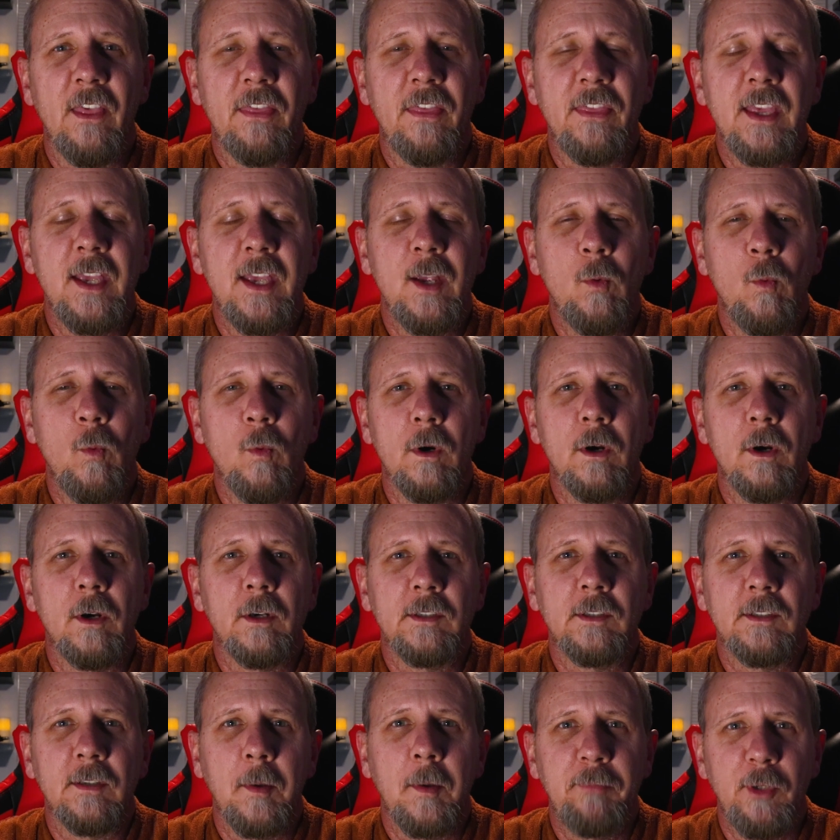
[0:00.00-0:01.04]
the thing
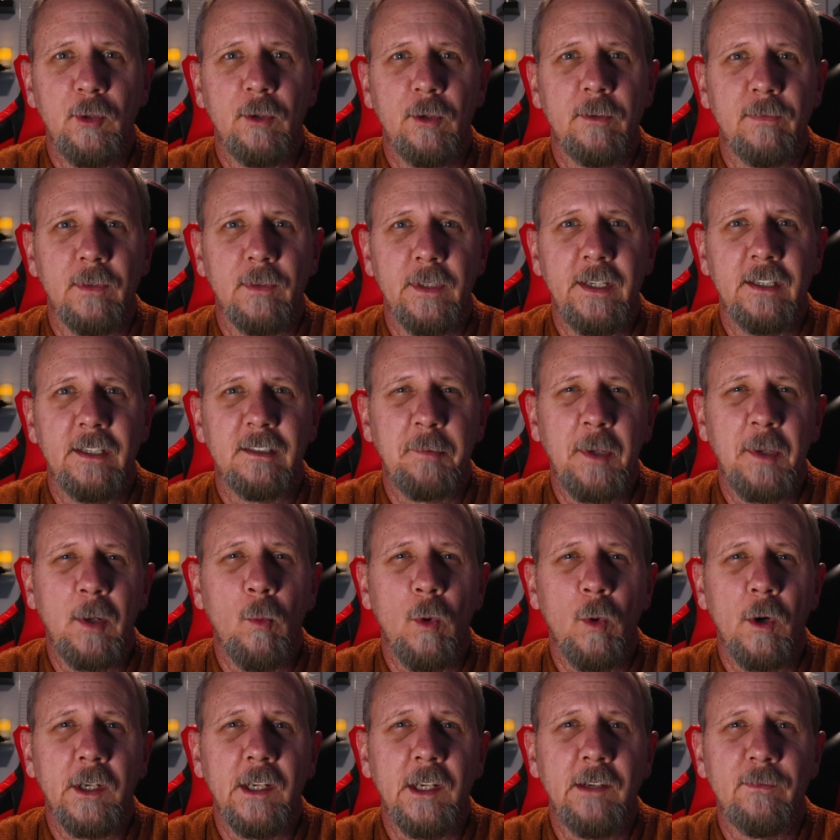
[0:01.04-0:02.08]
worked beautifully. It's been
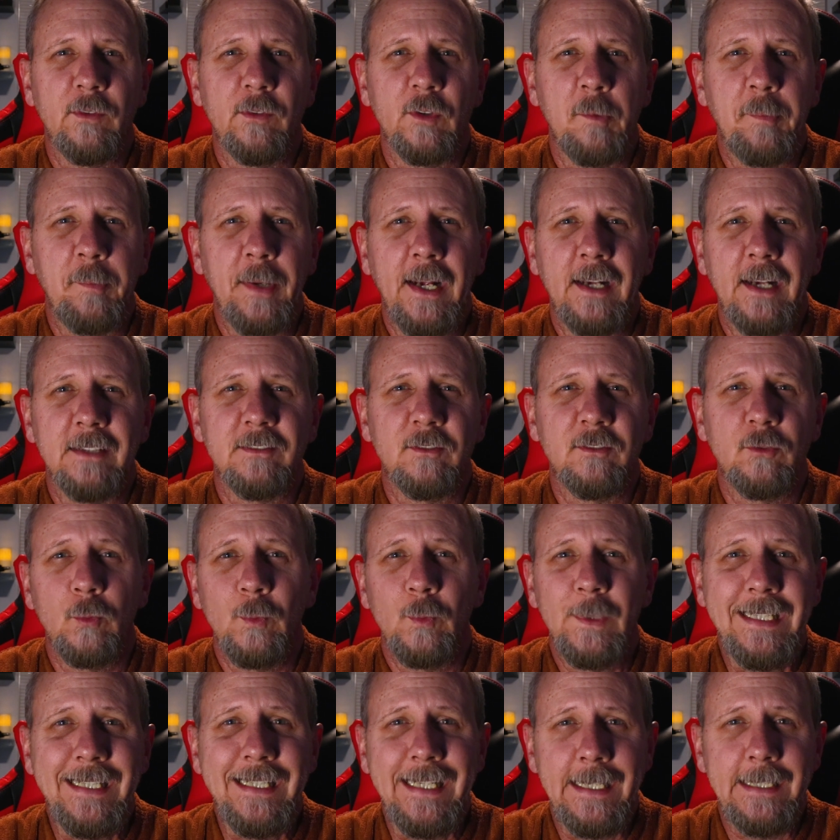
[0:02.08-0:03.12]
working for the past
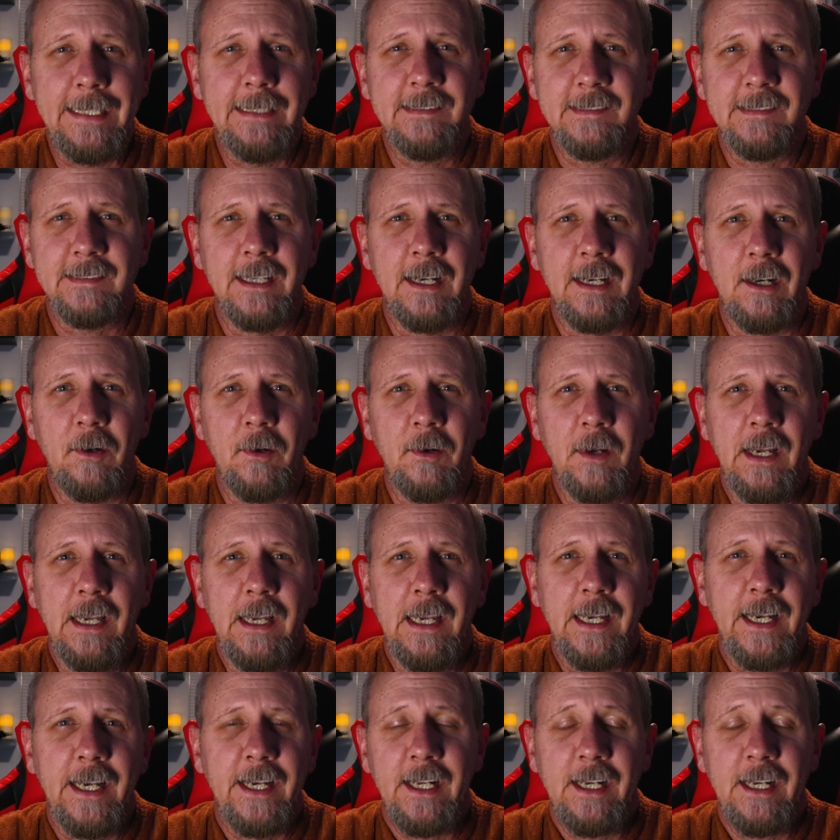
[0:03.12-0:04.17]
three days now,
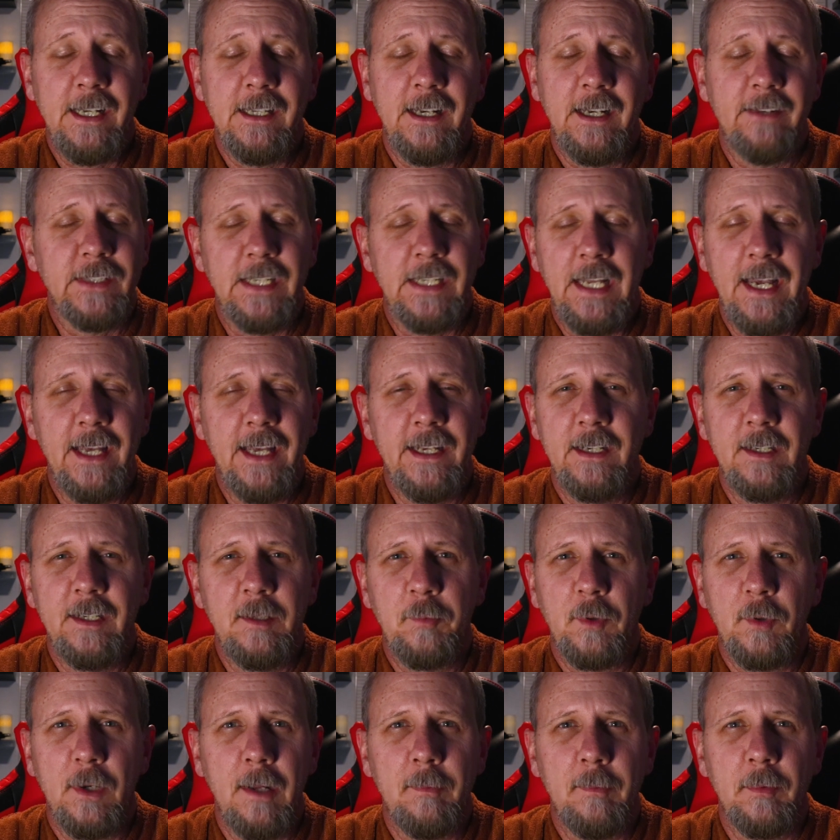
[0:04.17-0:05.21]
and I haven't had any
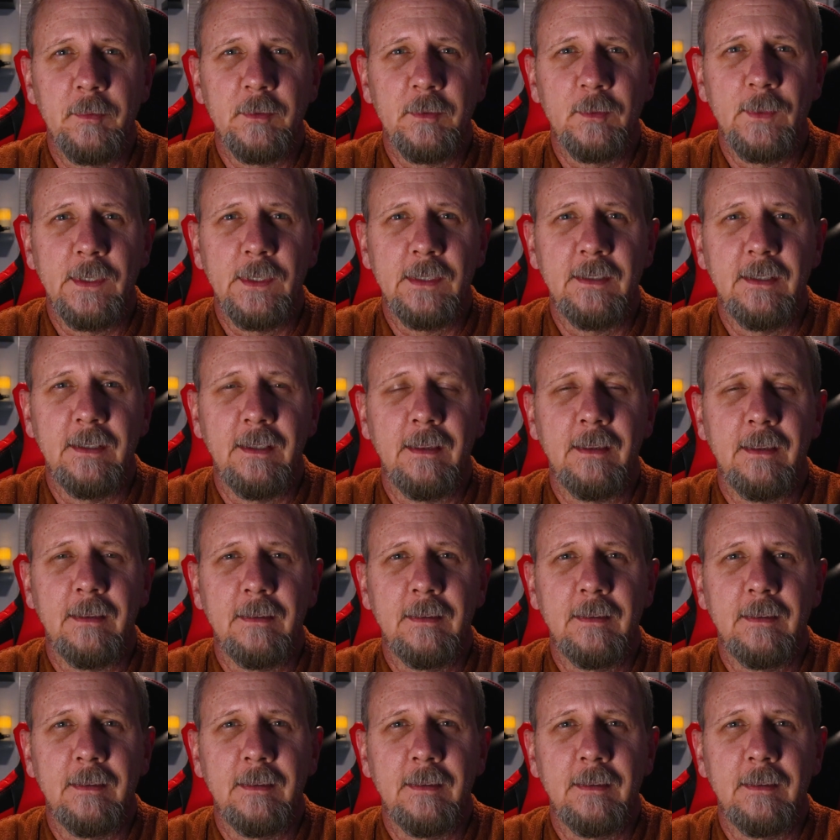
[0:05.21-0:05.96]
problems with it.